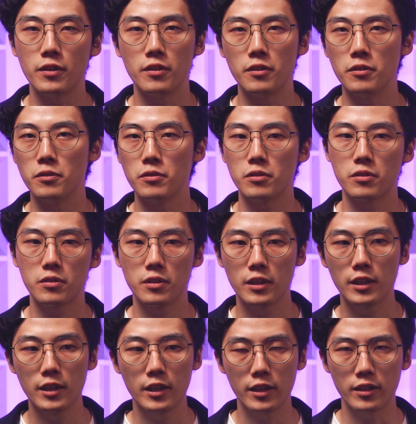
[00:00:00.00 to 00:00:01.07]
those
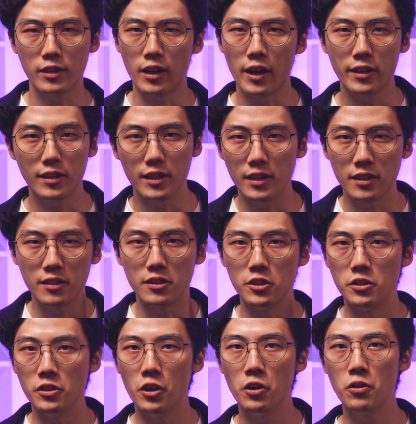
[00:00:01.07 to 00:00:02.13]
not in the
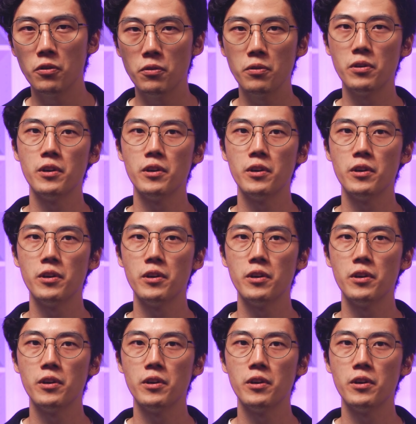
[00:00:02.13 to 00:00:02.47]
know.